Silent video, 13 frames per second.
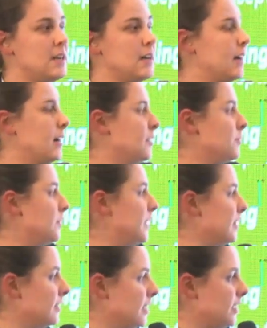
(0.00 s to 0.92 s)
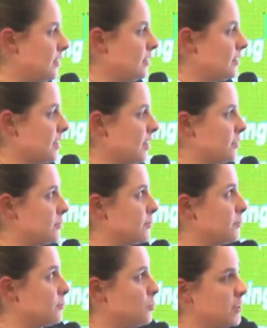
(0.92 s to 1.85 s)
And then kind of
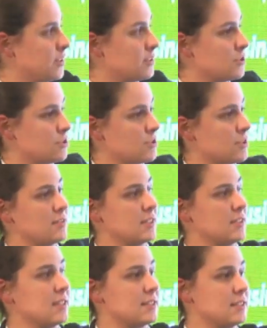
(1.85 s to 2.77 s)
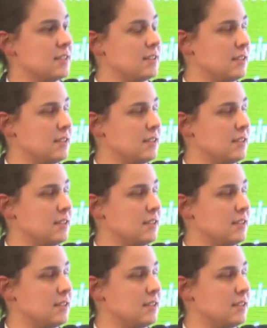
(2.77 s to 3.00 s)
when social housing does it,